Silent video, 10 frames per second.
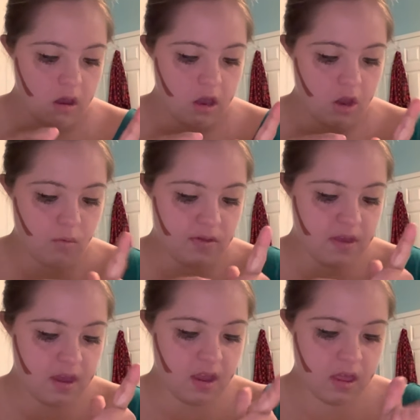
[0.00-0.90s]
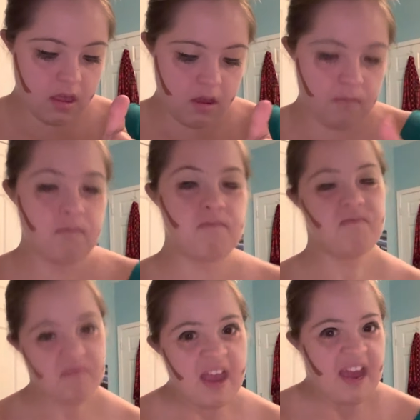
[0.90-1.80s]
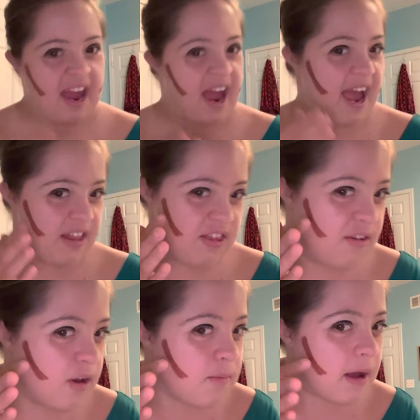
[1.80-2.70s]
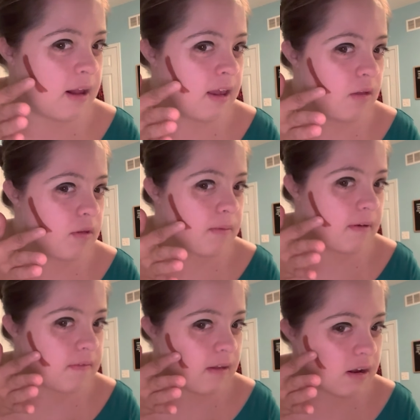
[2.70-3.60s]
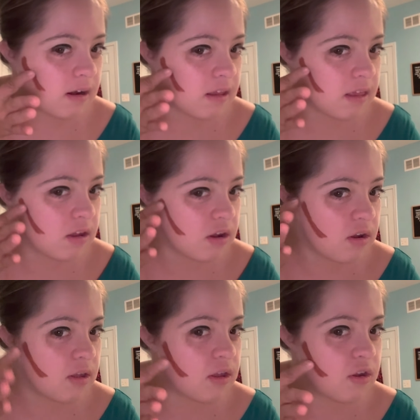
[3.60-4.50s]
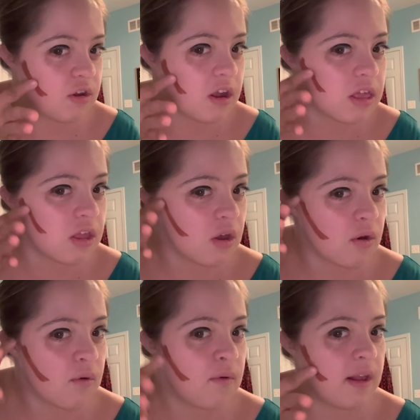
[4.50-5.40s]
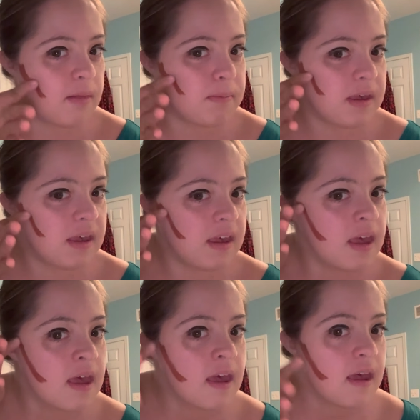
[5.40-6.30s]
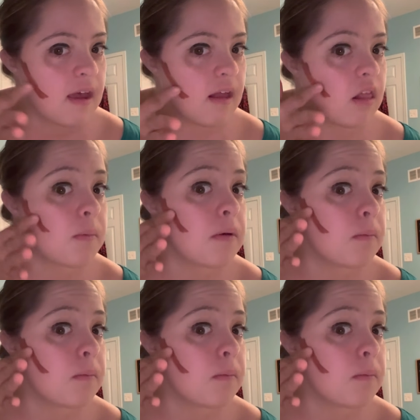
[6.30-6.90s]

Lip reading: And with this, I do go back in with my fingers just so it can be a little bit